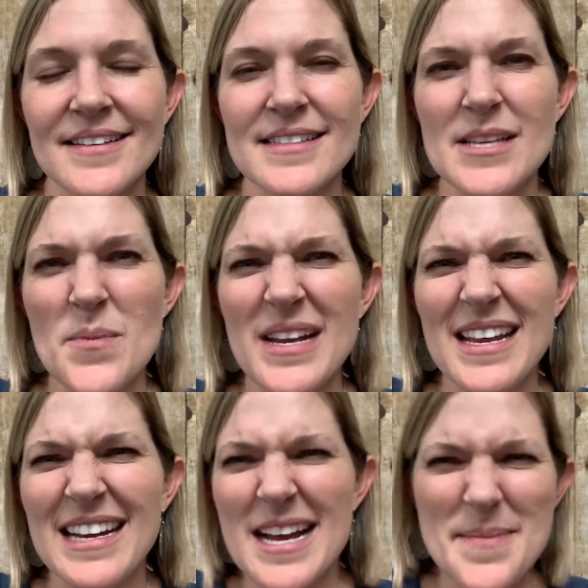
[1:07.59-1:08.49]
someone
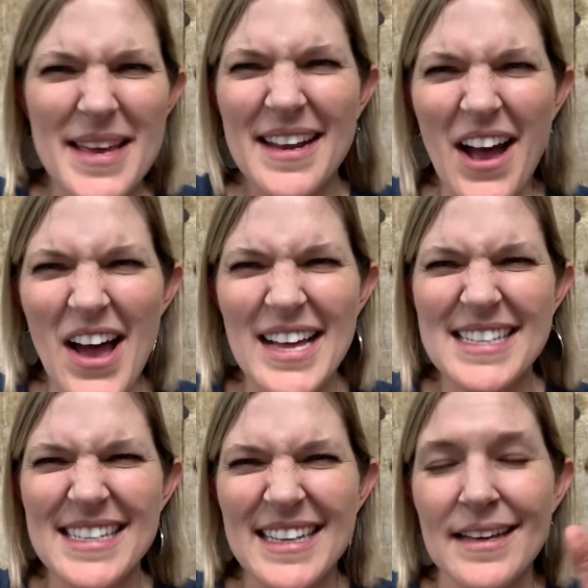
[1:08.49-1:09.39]
can come in
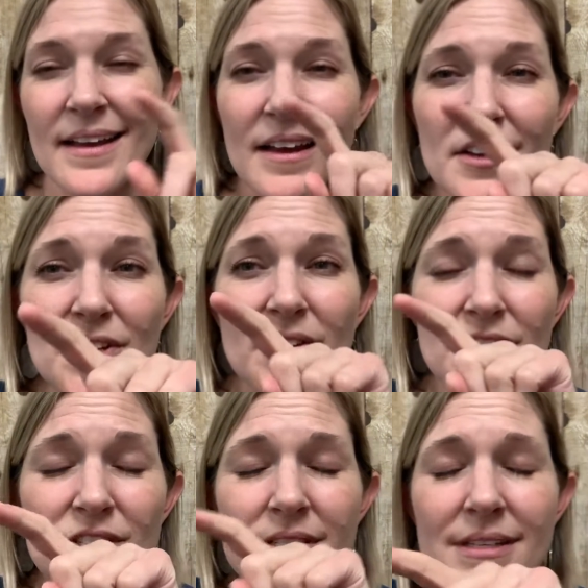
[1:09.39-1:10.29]
hot and you can
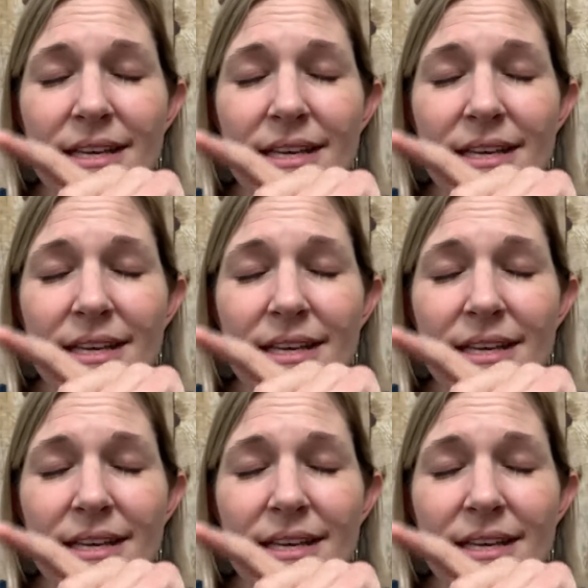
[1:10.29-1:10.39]
just